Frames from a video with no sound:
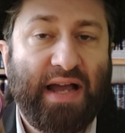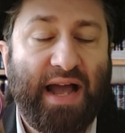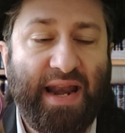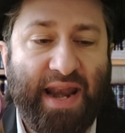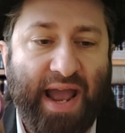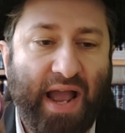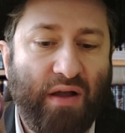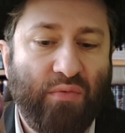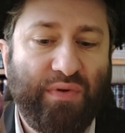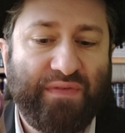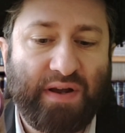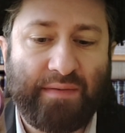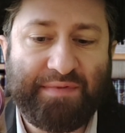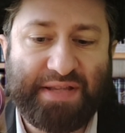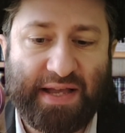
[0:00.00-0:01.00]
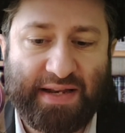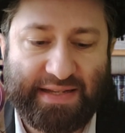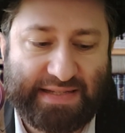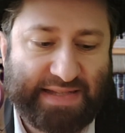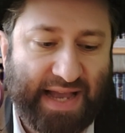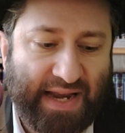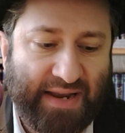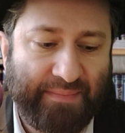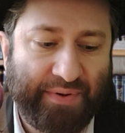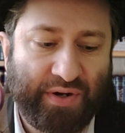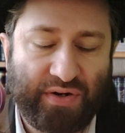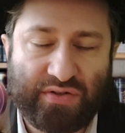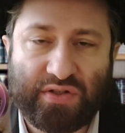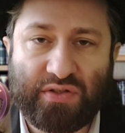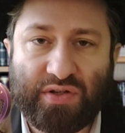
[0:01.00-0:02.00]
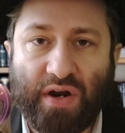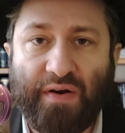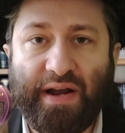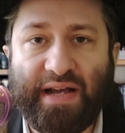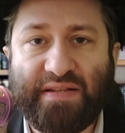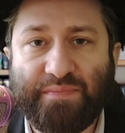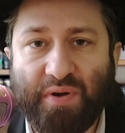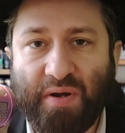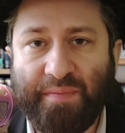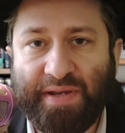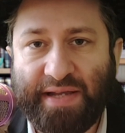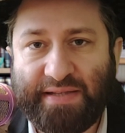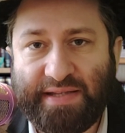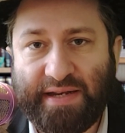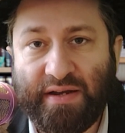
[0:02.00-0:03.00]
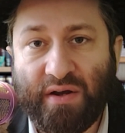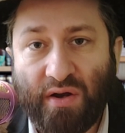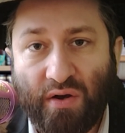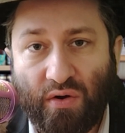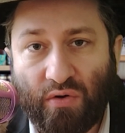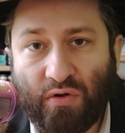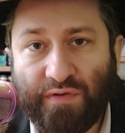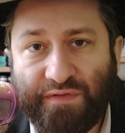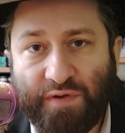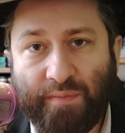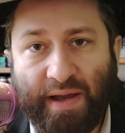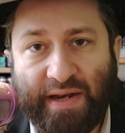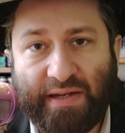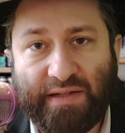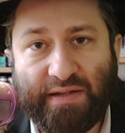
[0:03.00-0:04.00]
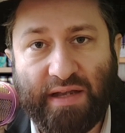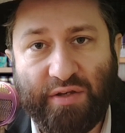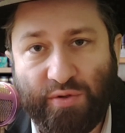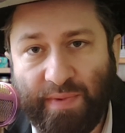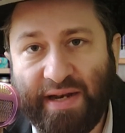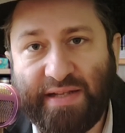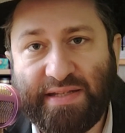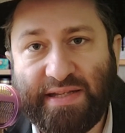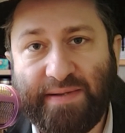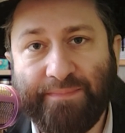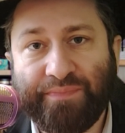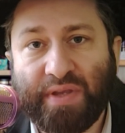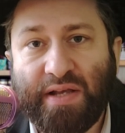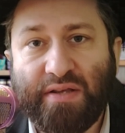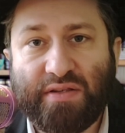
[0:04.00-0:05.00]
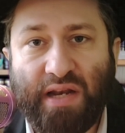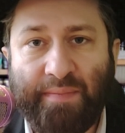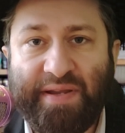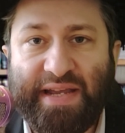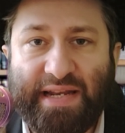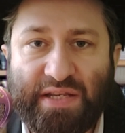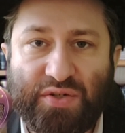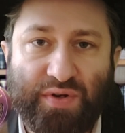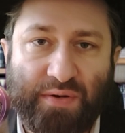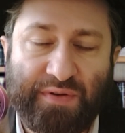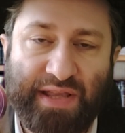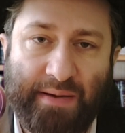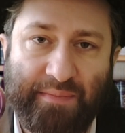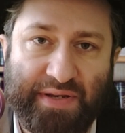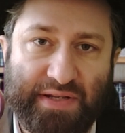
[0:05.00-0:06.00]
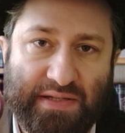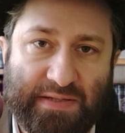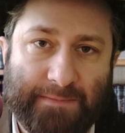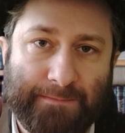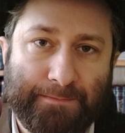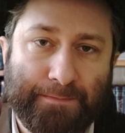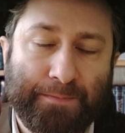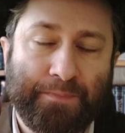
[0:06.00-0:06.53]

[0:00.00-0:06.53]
And now we've come to understand it because the Torah has permeated all of humanity. So let me illustrate what that means.